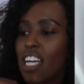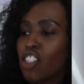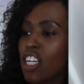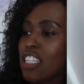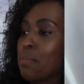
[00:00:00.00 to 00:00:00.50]
is
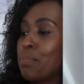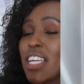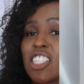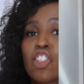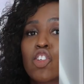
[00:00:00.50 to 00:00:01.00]
actually the
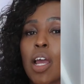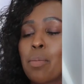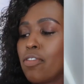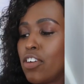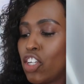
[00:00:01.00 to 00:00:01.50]

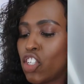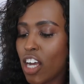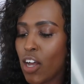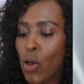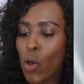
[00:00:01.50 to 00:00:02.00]
pinstripe
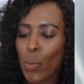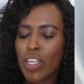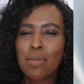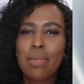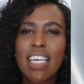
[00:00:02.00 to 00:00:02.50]
feature,
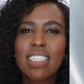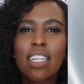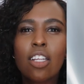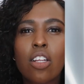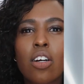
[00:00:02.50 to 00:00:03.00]
which makes
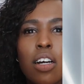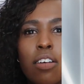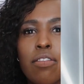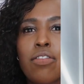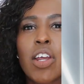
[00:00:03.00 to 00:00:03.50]
it
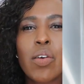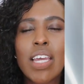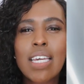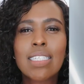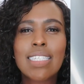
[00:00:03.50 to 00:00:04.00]
look
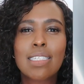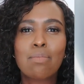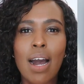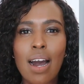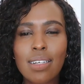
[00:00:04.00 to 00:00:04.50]
very
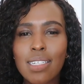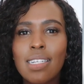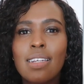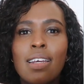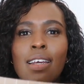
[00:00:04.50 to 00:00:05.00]
smart